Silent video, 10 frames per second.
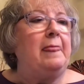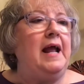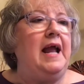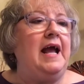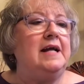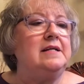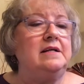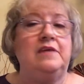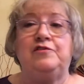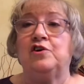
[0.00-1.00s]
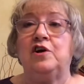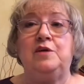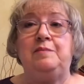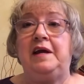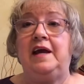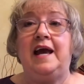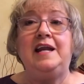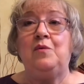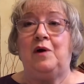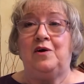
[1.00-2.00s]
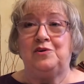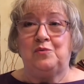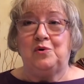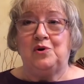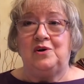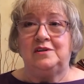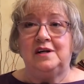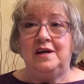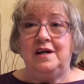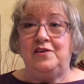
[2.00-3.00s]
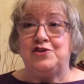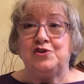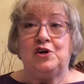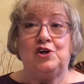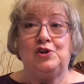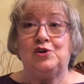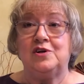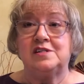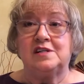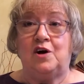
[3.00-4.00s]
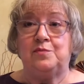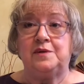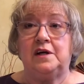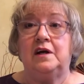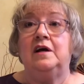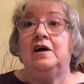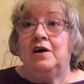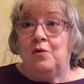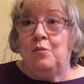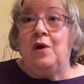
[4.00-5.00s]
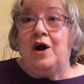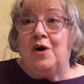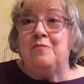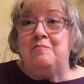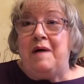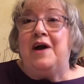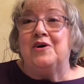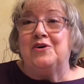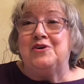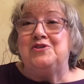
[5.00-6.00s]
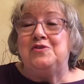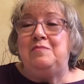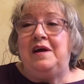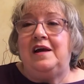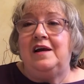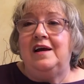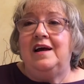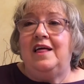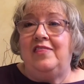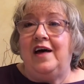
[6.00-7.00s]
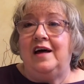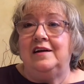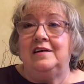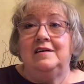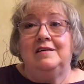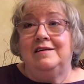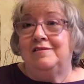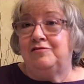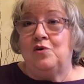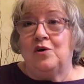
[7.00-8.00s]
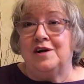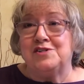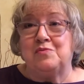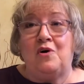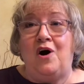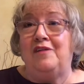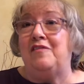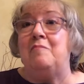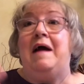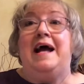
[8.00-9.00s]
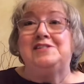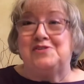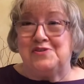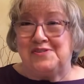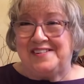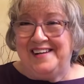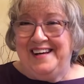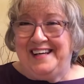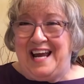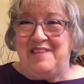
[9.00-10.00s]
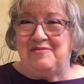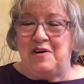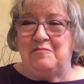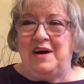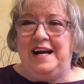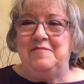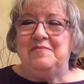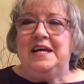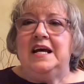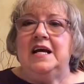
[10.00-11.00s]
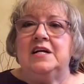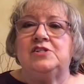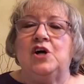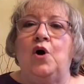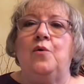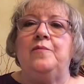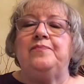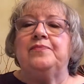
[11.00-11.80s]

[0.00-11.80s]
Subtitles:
And if you're going to be anywhere in the world that you're going to learn sculpting, where better could you be than Florence, where all the masters came from, right? So